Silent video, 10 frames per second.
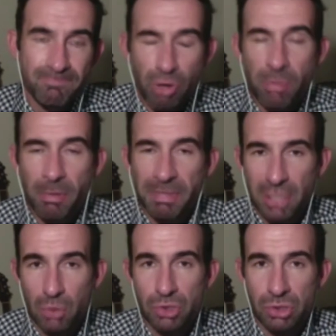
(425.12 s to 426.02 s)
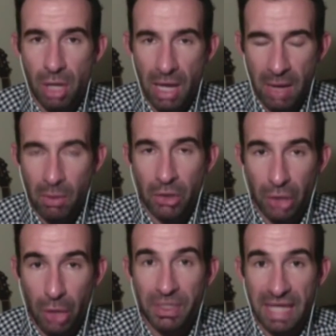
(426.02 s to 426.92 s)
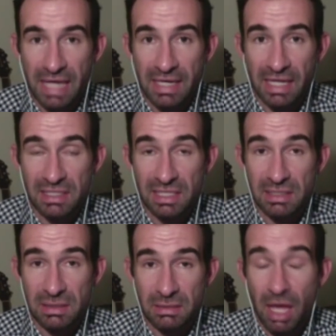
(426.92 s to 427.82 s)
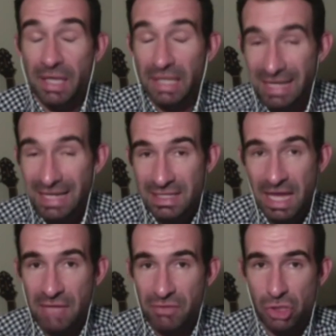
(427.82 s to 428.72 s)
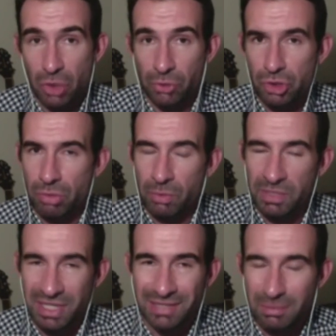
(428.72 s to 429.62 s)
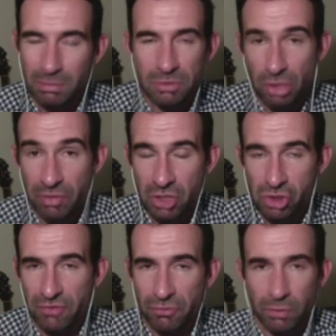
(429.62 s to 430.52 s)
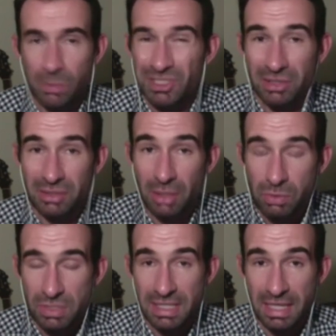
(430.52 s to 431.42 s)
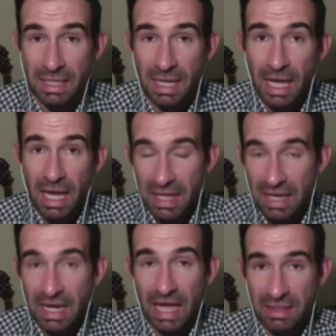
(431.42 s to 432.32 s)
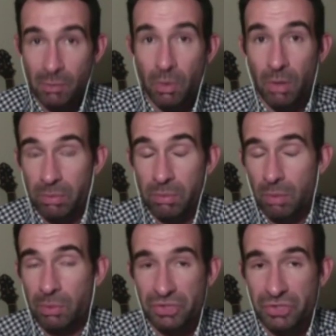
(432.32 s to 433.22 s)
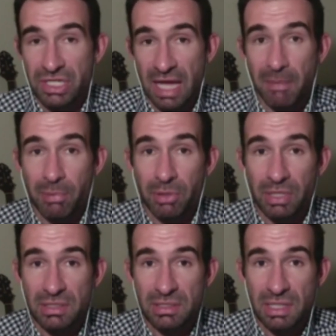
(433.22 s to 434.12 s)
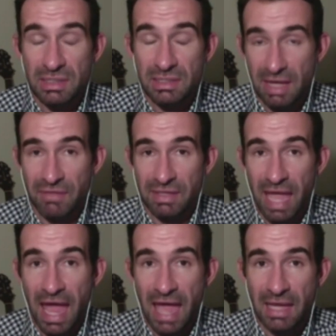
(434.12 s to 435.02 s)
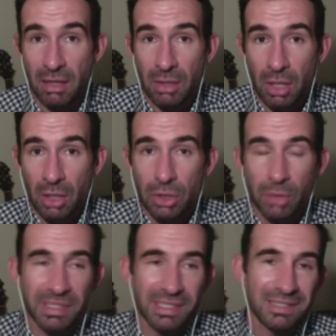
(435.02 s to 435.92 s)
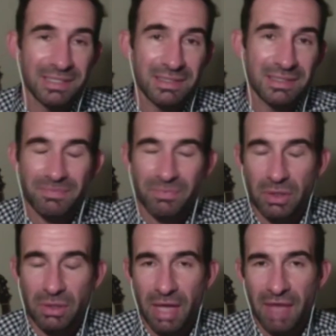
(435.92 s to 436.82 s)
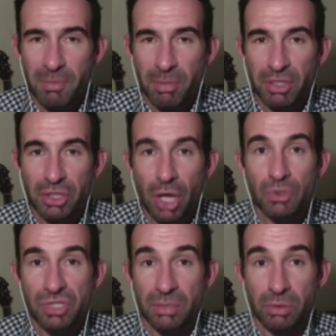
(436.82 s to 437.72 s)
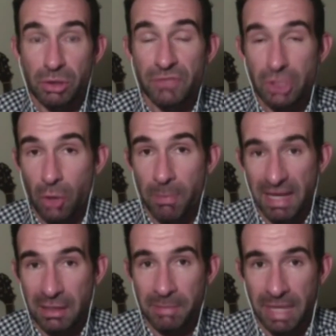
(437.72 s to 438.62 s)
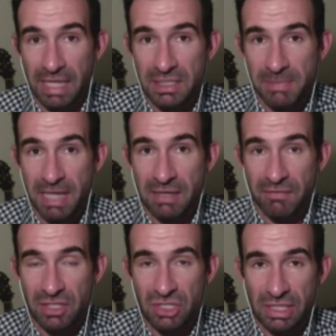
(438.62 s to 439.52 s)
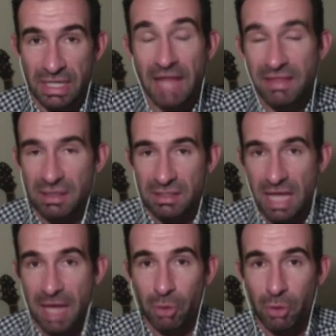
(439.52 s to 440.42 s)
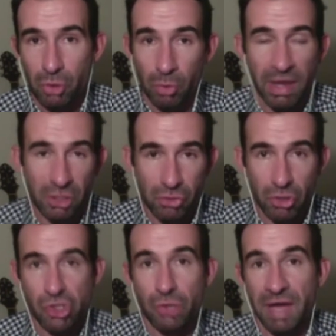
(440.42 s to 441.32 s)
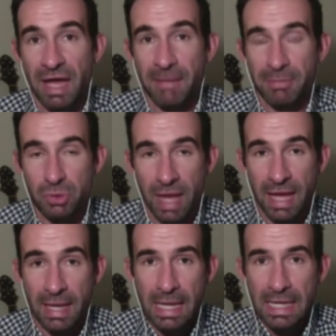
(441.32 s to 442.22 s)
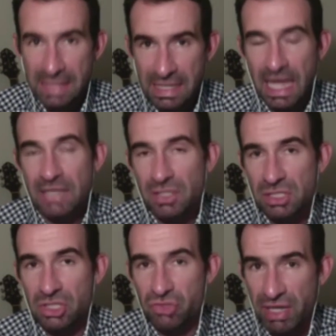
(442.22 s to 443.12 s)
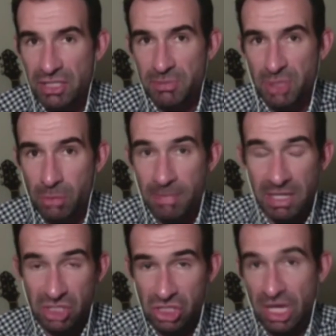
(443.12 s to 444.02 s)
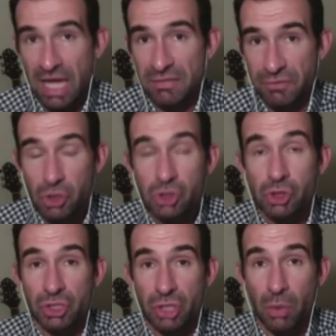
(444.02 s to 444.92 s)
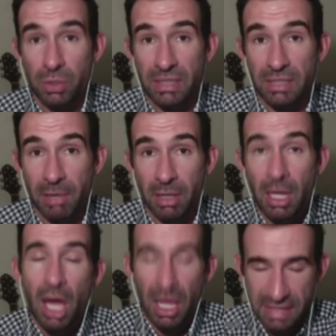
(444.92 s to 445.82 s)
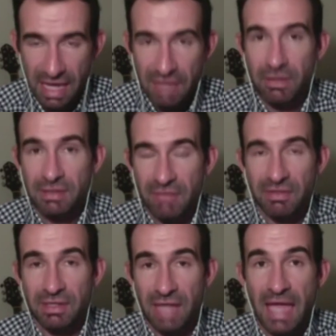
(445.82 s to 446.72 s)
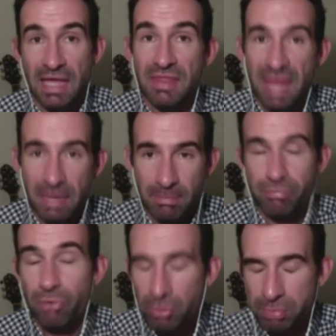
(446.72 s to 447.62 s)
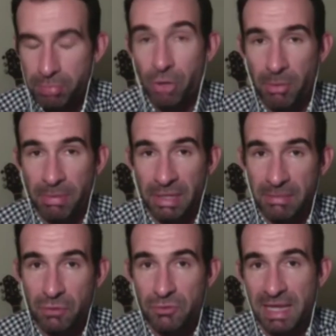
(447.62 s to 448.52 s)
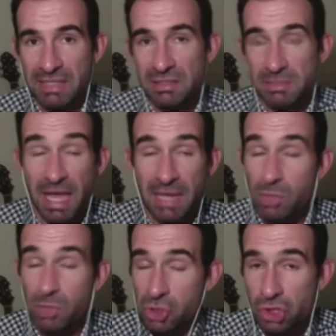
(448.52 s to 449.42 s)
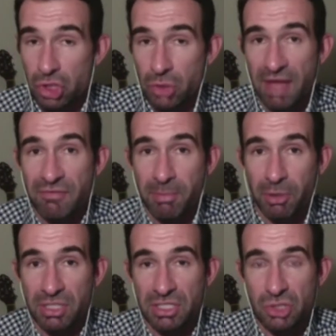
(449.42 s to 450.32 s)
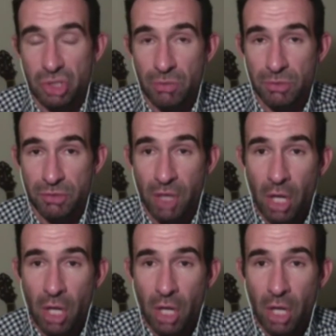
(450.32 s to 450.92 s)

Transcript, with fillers: probably goes out on loan again next season, unless De Gea is sold in someone which I sorry in the transfer window, which I don't see. And then I think what what we'll see happen is is David De Gea. You know, he, he's everybody knows that he would love to go back and play in Spain eventually. And I think the time will come where the crossover happens, where Dean Henderson is ready to become Manchester United's first choice goalkeeper, and Dave, David De Gea then pro- probably moves back to Spain, which could suit everybody's in terms of